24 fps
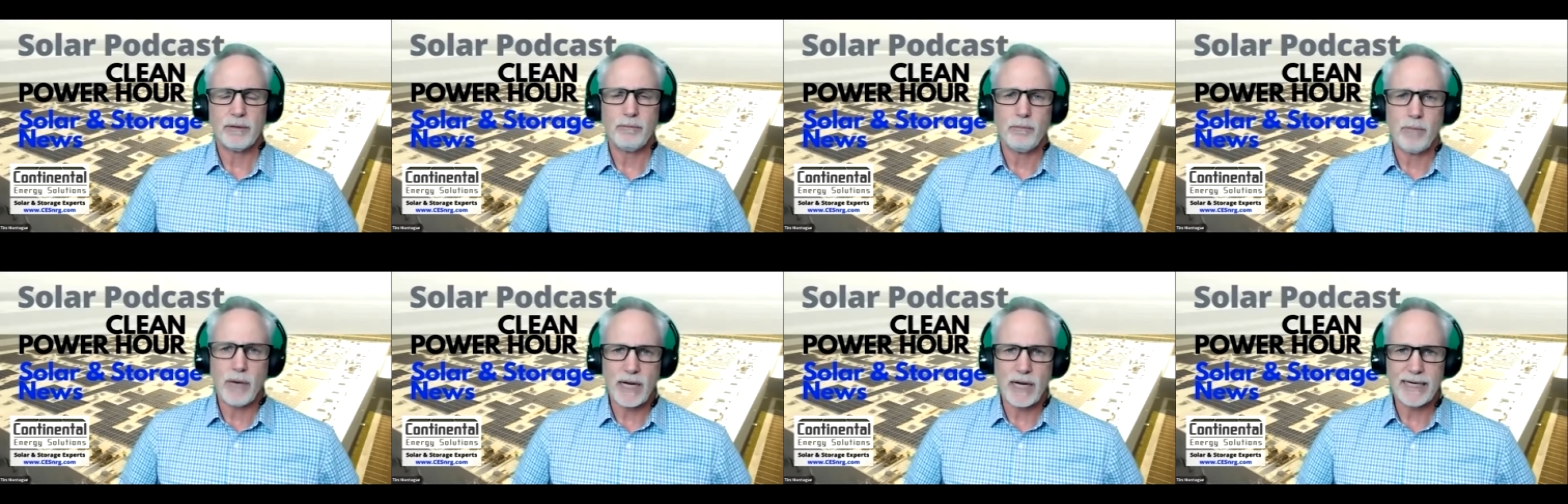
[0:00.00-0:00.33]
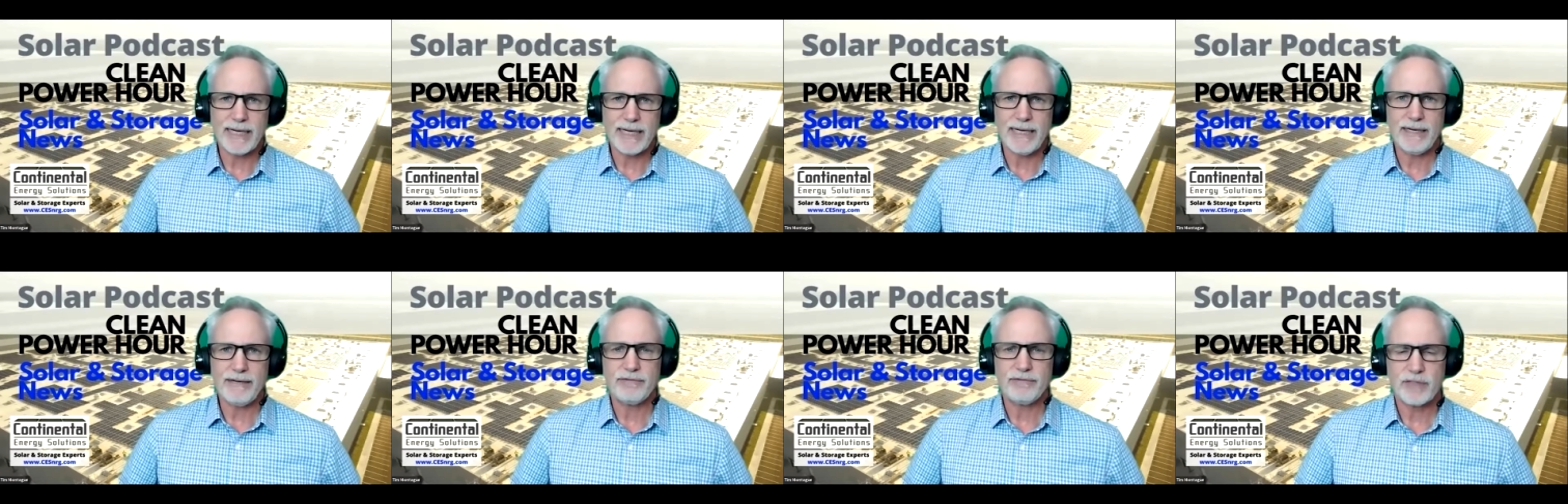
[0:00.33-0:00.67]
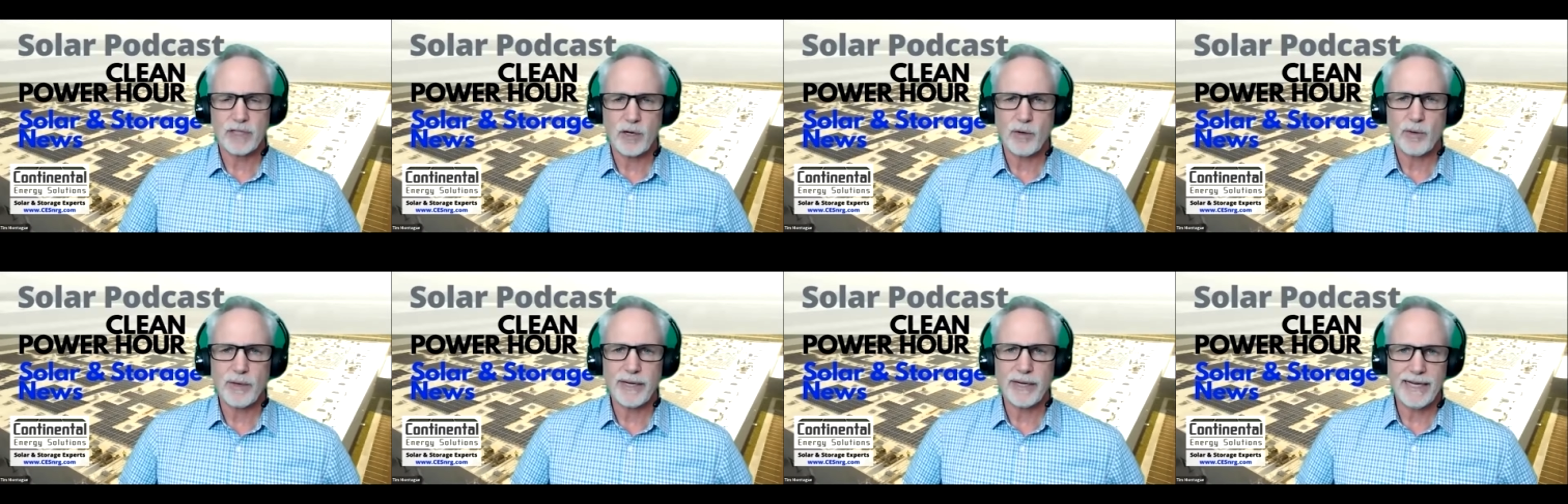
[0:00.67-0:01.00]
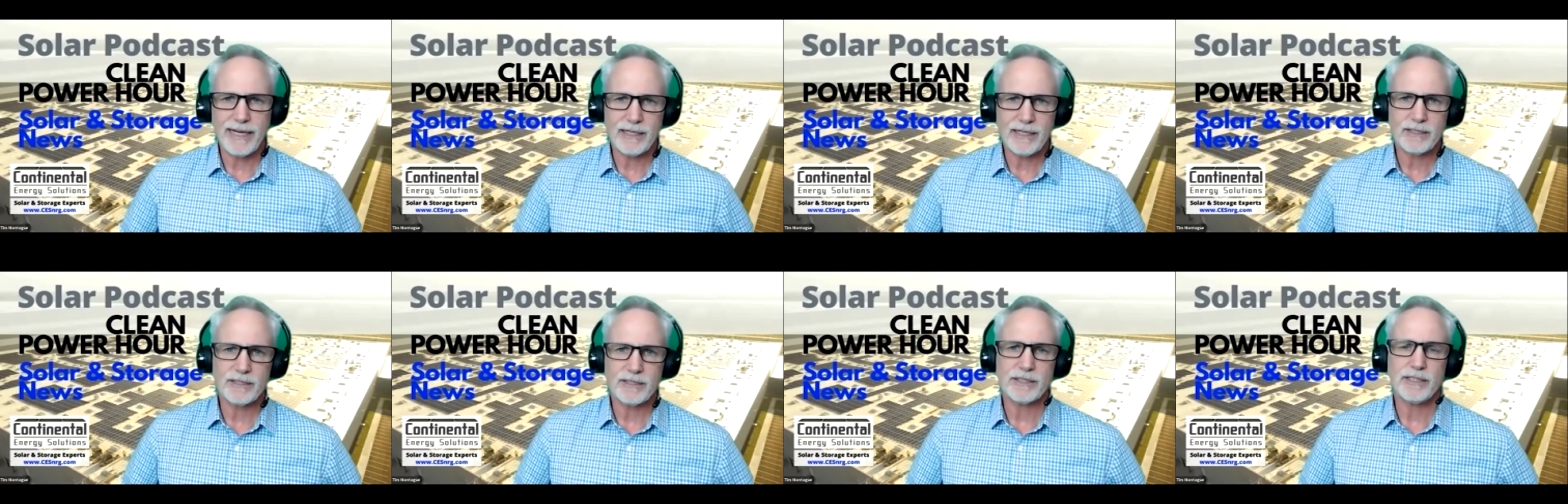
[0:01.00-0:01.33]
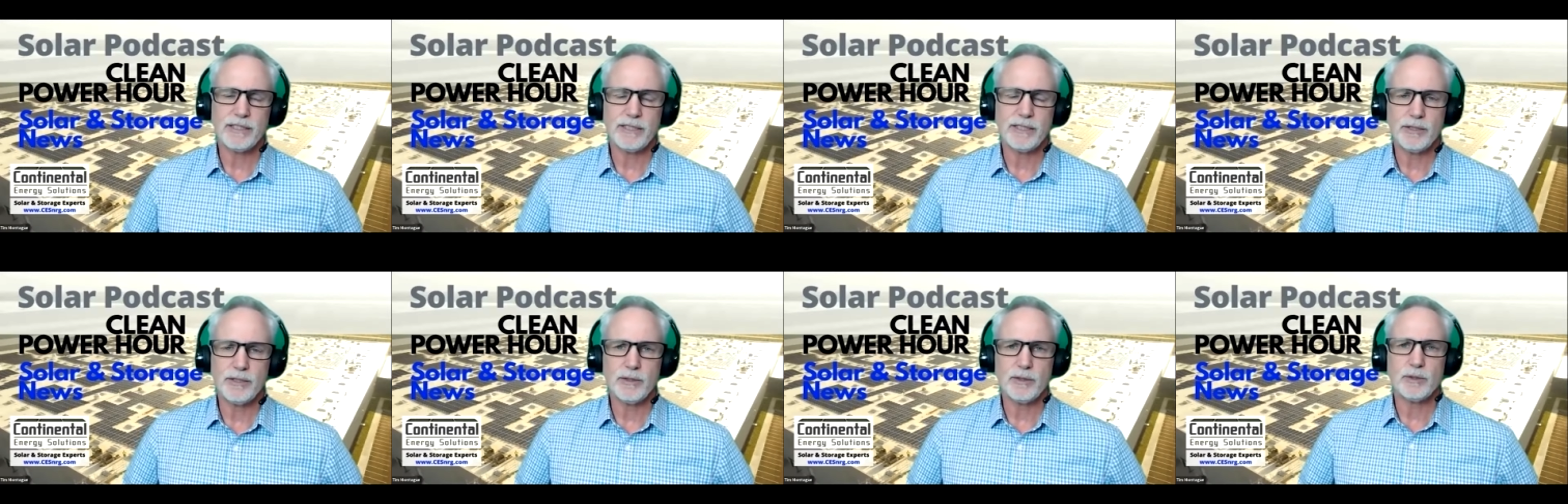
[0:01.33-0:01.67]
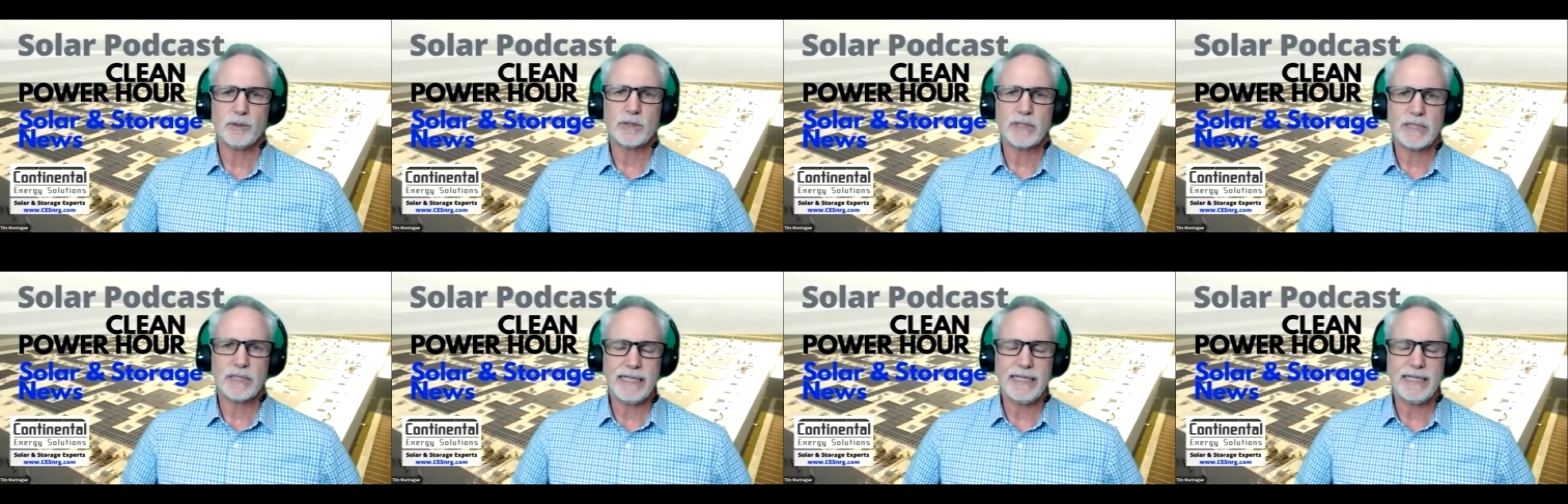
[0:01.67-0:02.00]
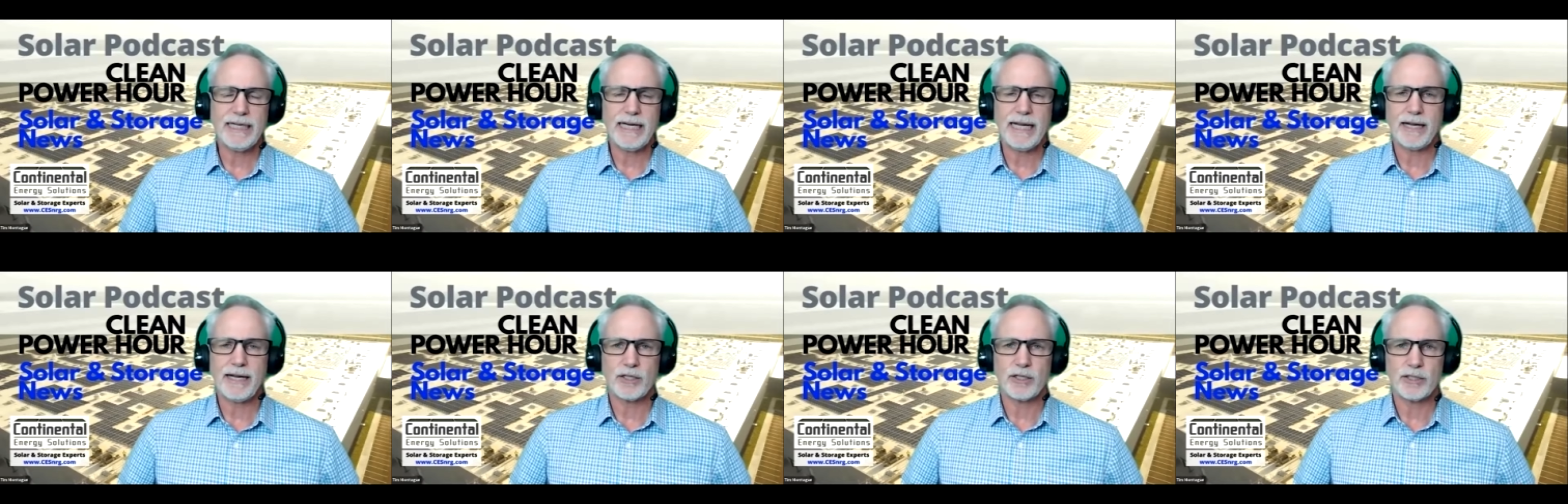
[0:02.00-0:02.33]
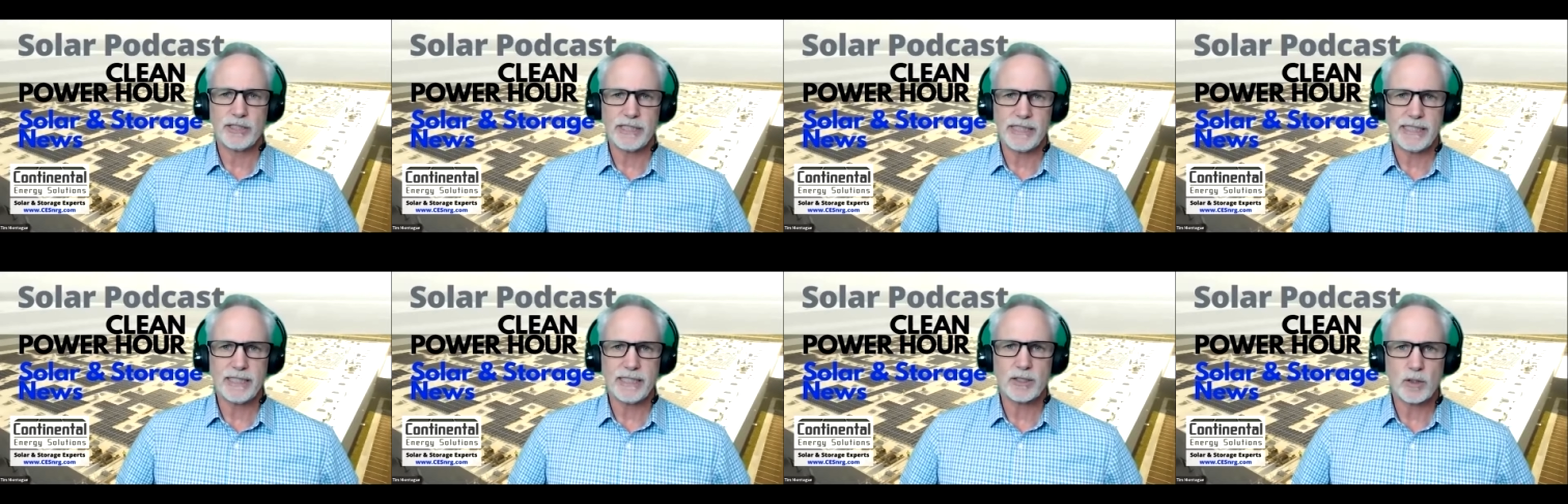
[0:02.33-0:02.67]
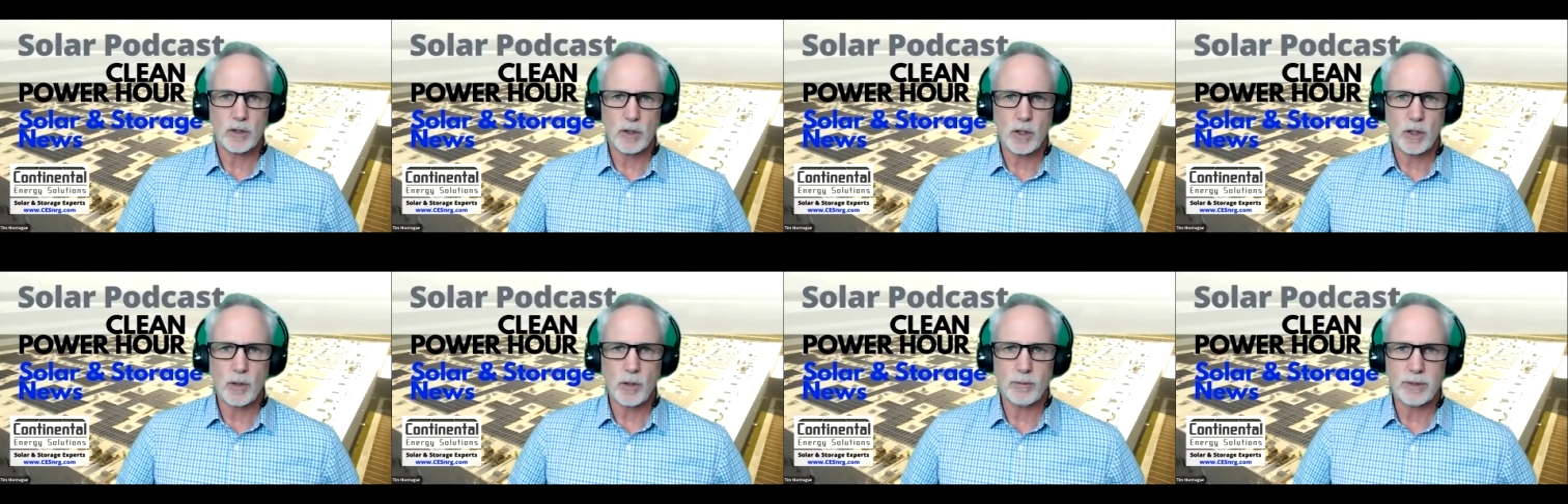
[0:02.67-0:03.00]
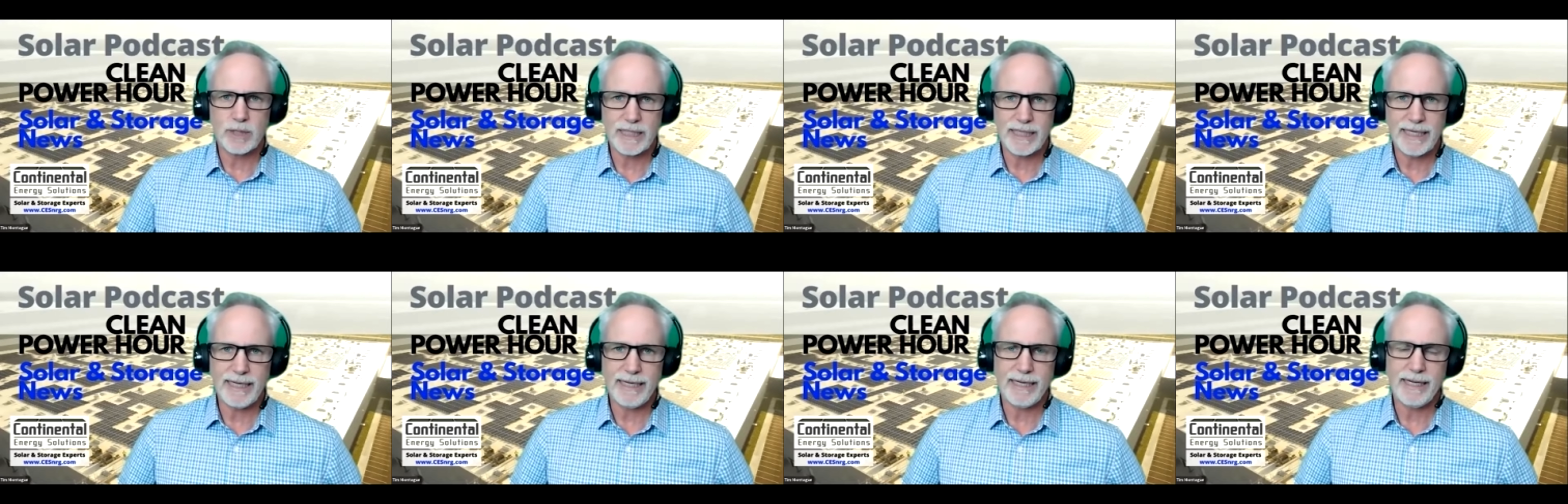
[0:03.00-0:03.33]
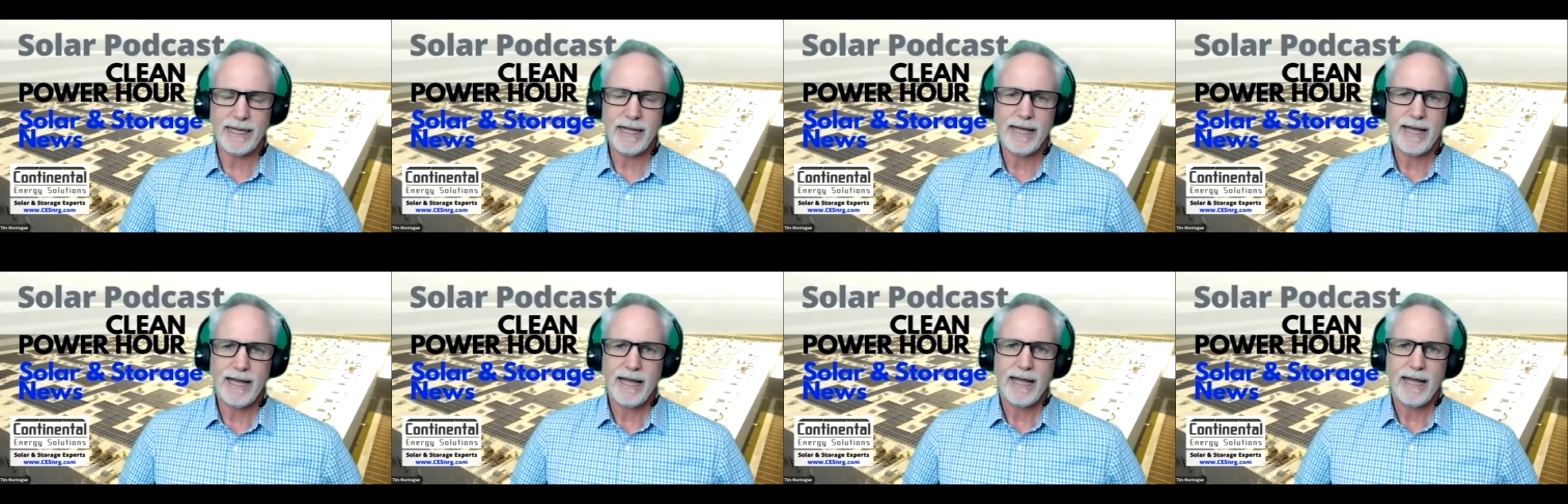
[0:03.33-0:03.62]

money flowing into clean energy globally.